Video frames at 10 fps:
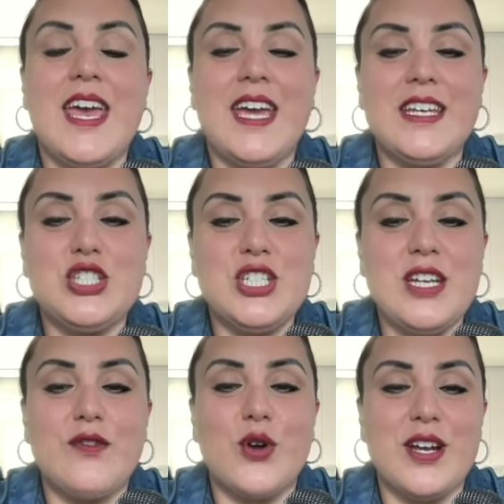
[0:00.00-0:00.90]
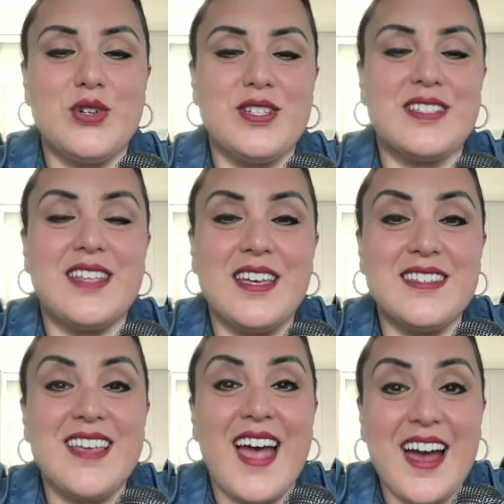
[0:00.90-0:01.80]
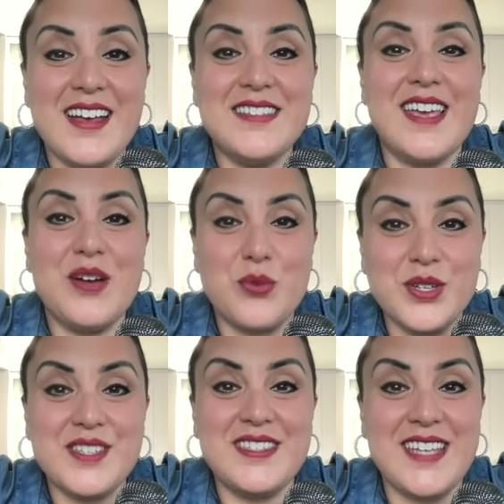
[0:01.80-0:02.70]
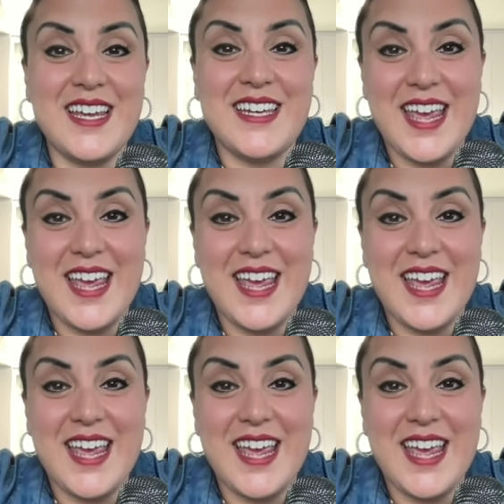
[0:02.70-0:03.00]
and achieve greater success as a real estate